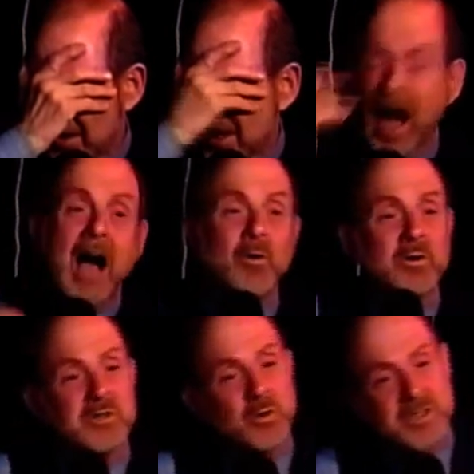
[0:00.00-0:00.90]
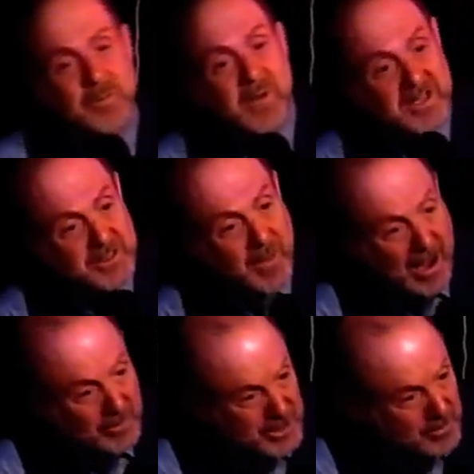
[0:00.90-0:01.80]
Yeah, ours was a mixed
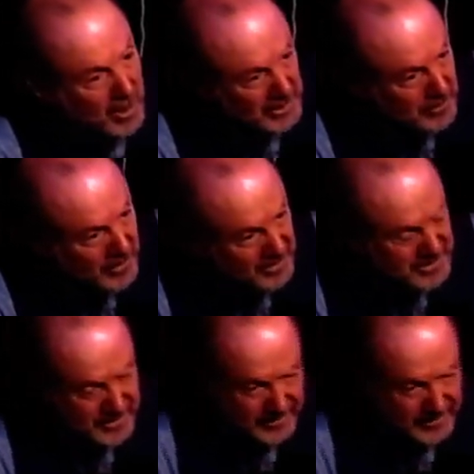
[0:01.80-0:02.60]
marriage, multi-mixed.